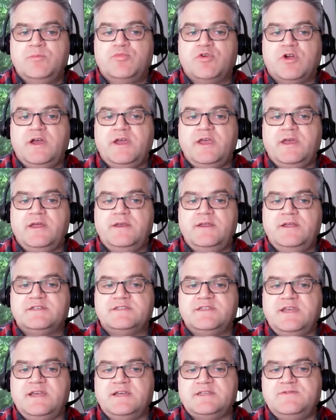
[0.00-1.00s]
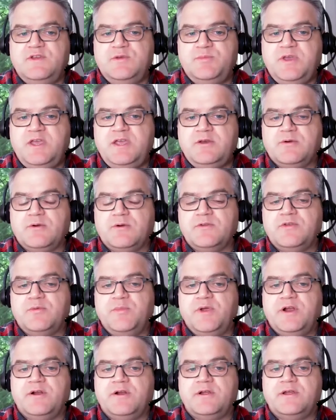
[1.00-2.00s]
Brian is the SVP North
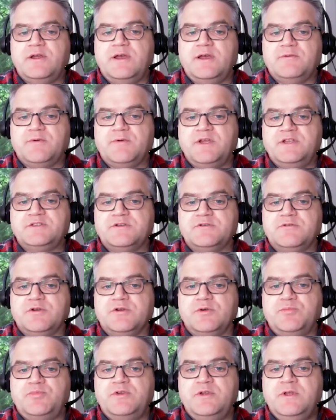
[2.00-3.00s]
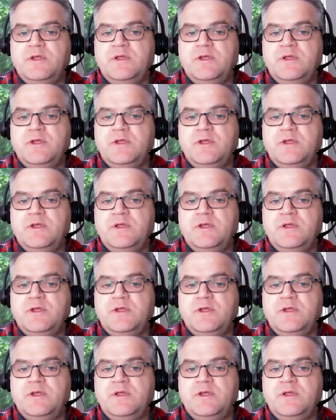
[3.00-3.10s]
America at Razor Group.